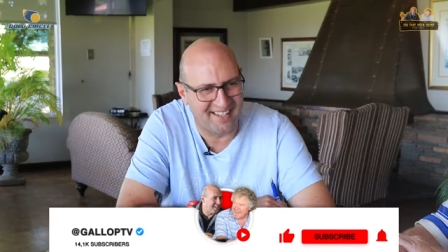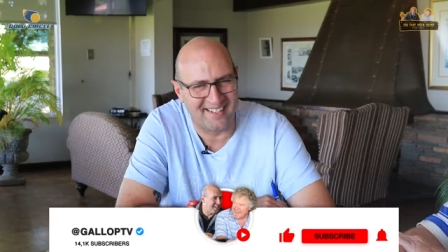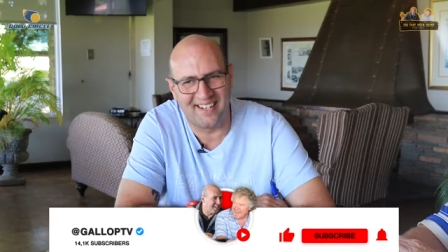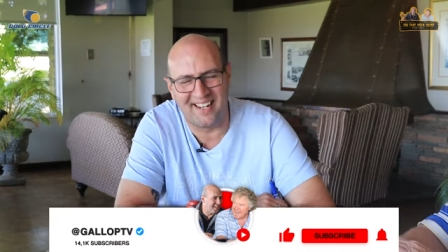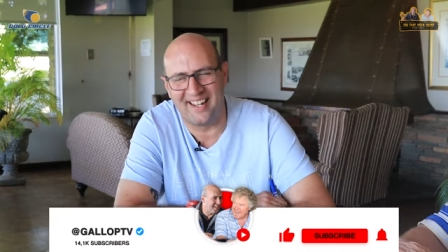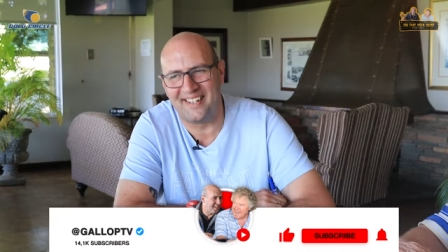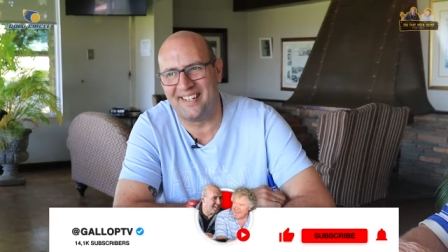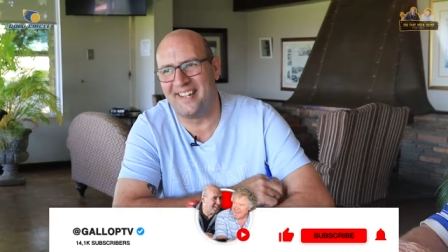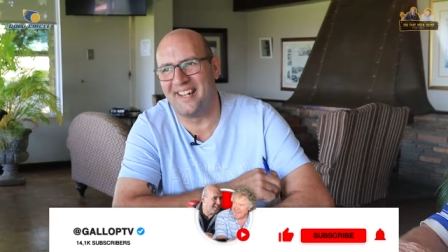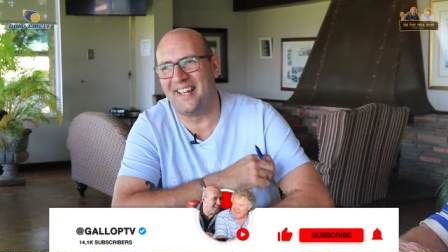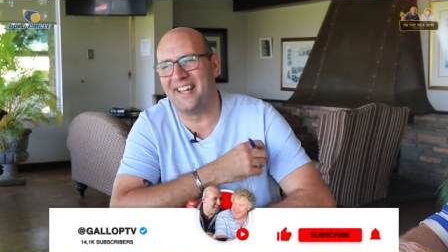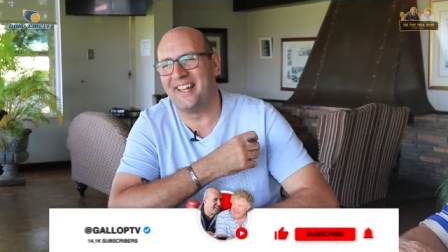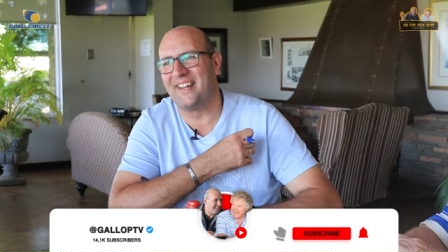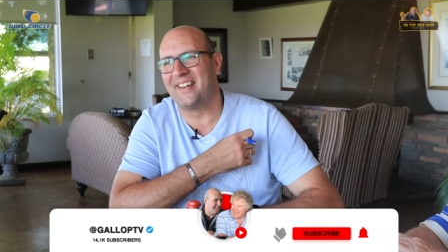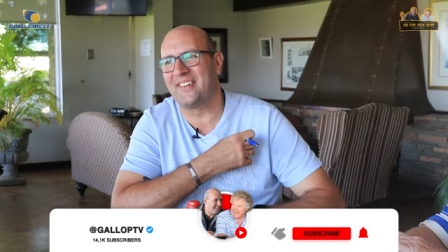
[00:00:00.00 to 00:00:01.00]
And, and
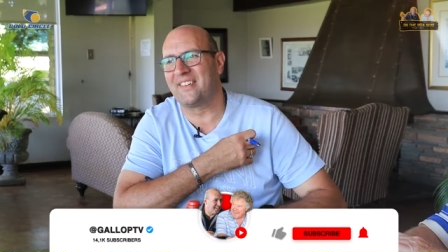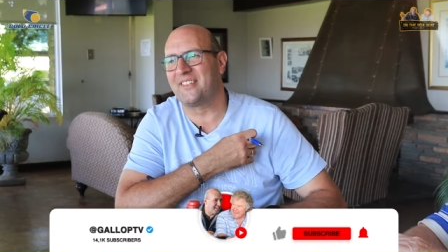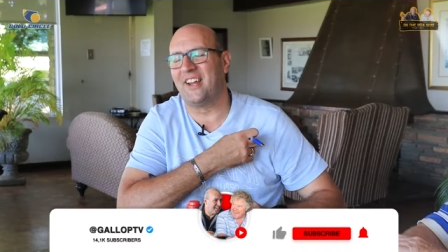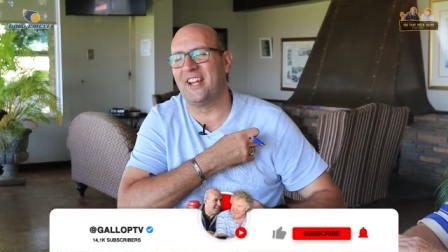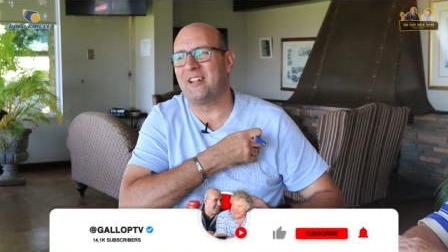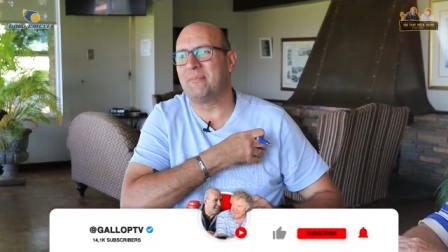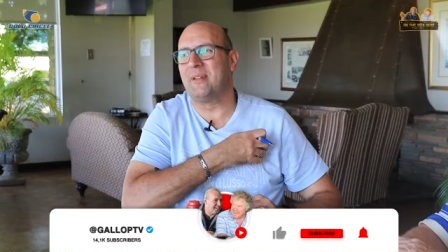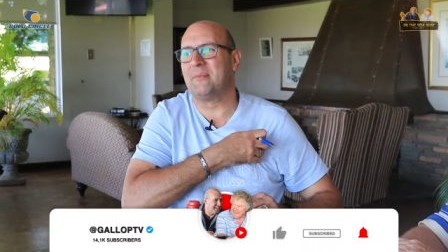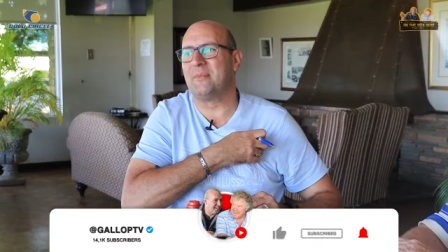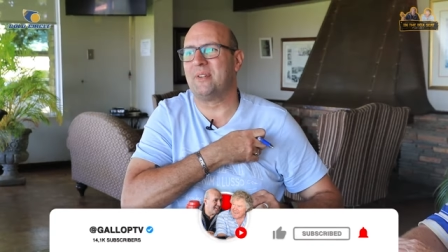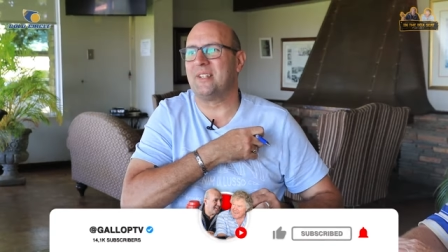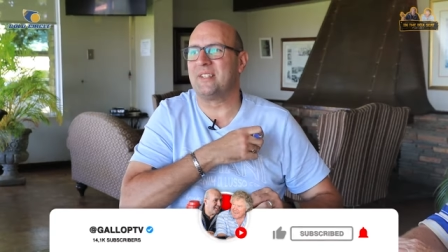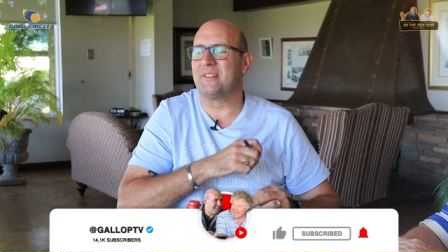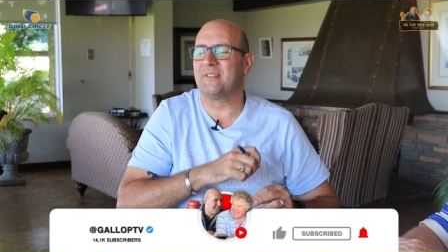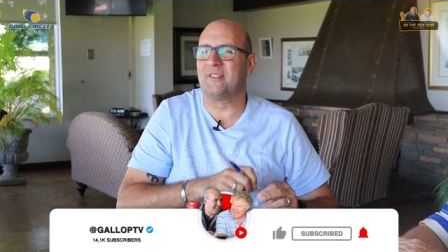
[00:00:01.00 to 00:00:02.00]
uh, great
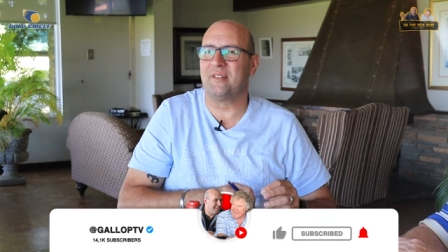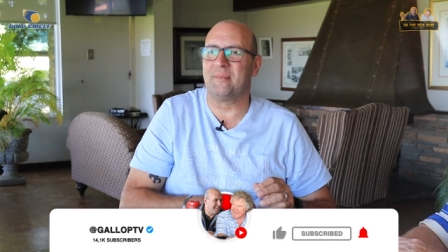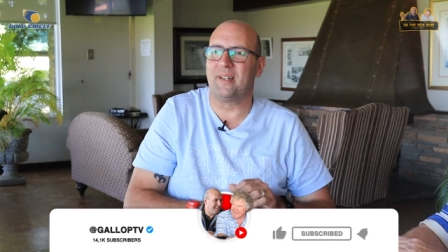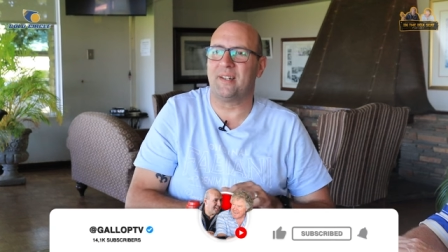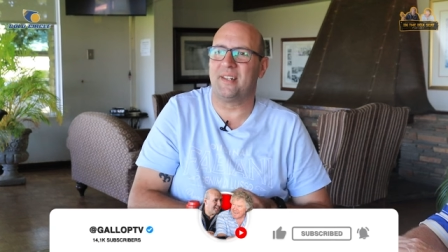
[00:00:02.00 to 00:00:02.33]
memories of him.